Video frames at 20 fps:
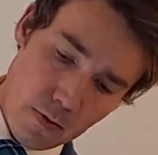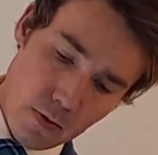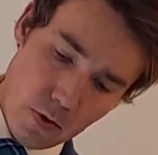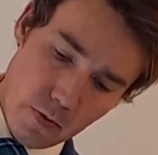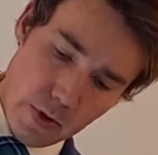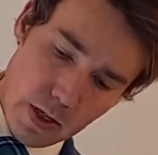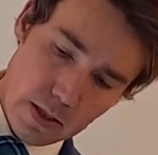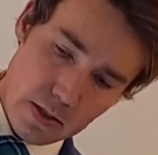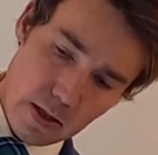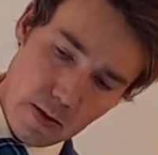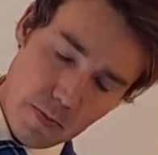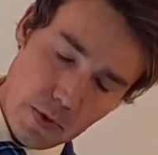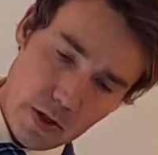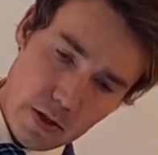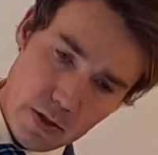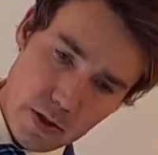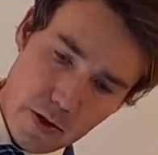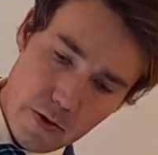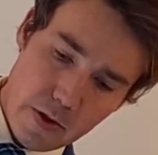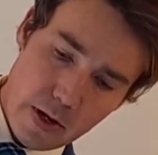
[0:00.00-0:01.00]
The reason I'm
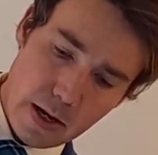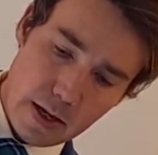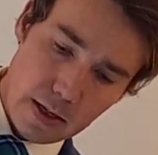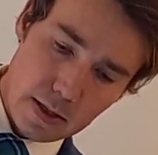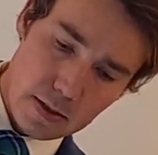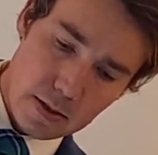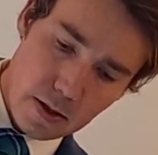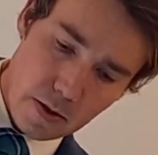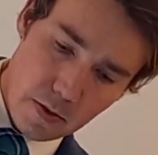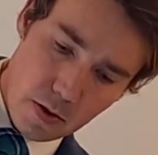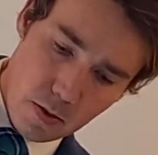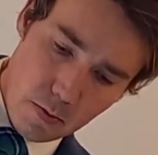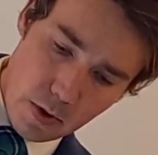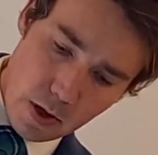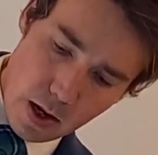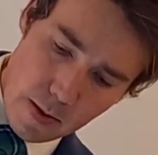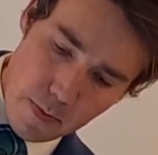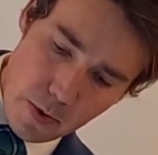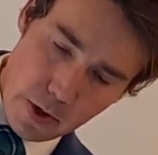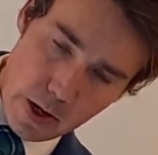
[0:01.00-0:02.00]
going to do that is so that when
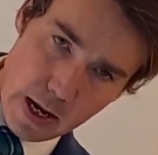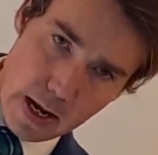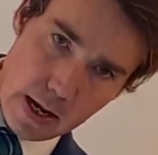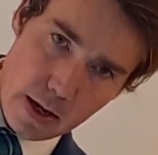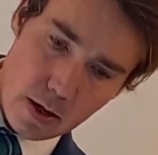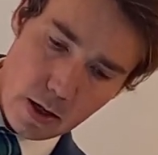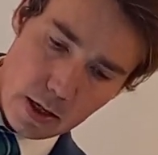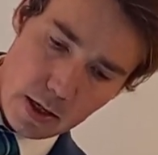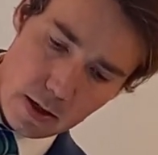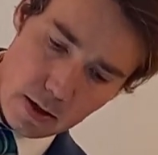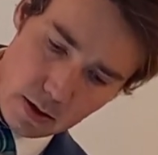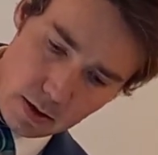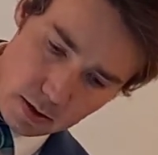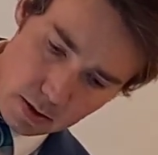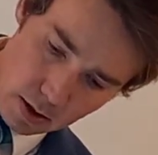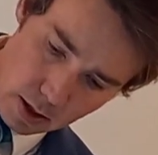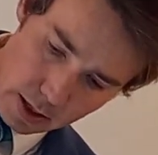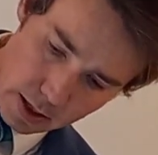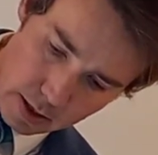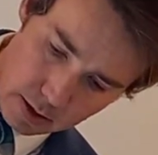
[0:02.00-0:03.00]
I put it in, I
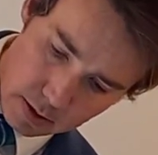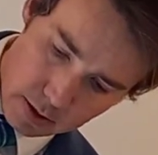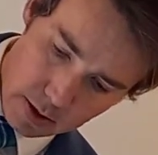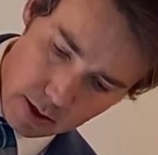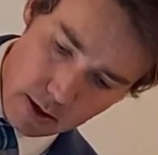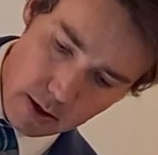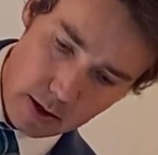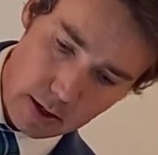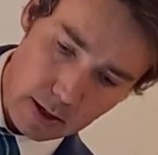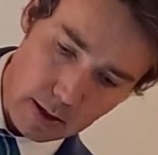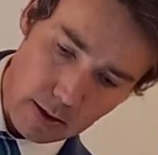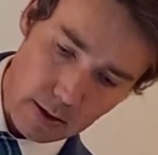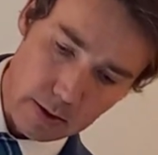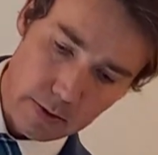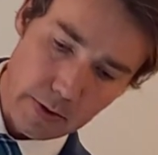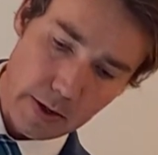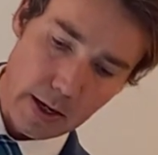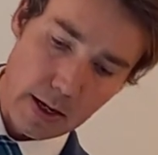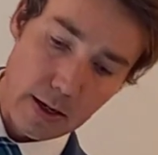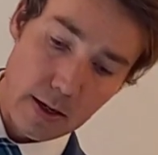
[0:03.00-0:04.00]
can turn it
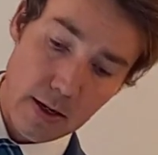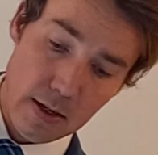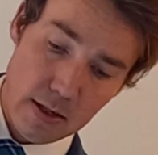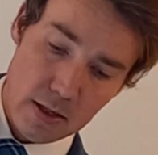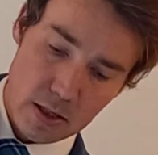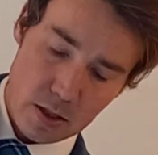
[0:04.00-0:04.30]
like that.